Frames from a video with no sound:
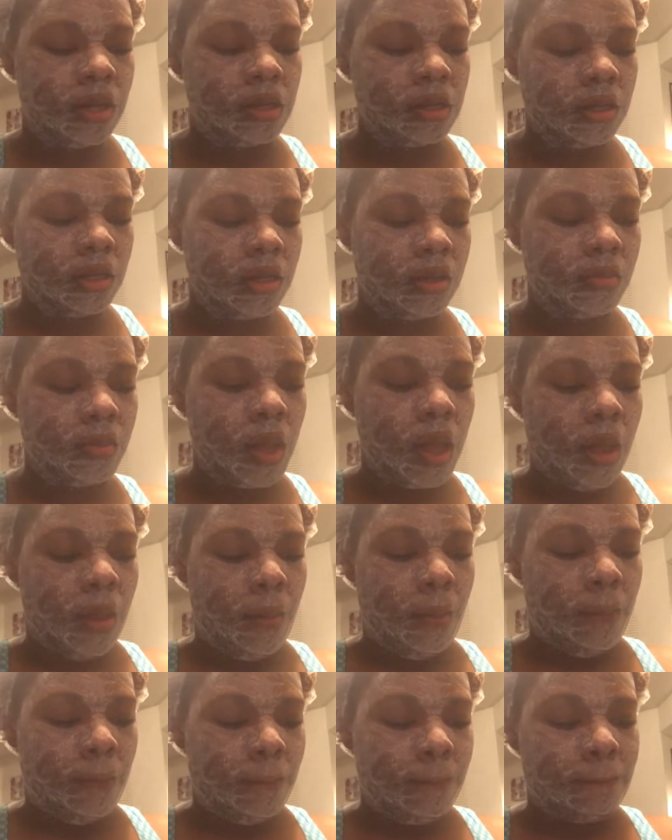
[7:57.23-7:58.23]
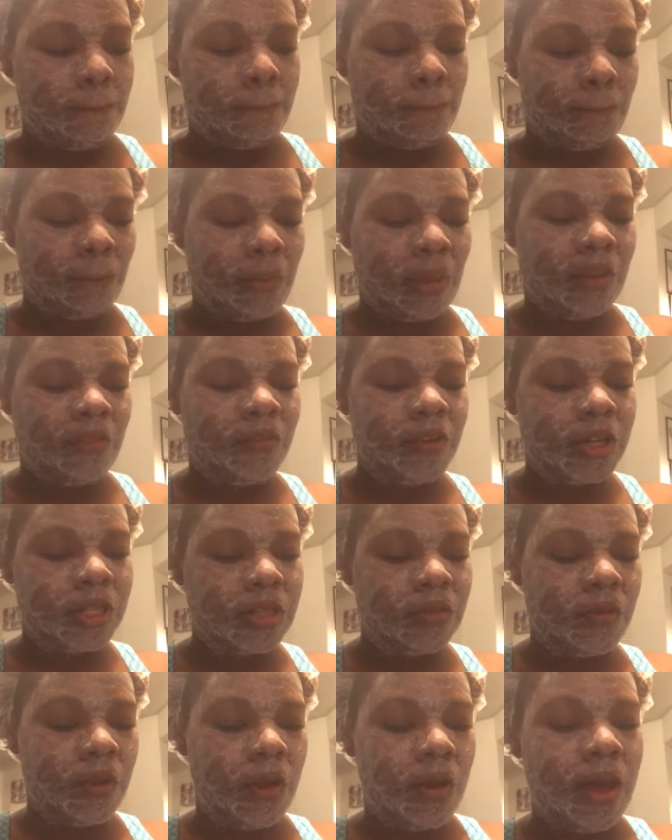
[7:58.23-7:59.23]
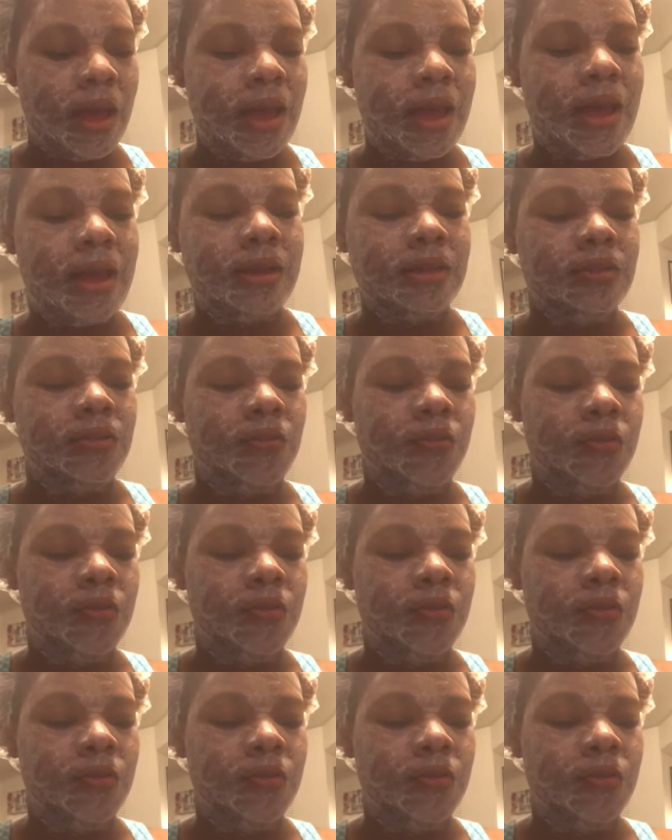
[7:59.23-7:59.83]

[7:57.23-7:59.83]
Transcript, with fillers: Um, first of all, I asked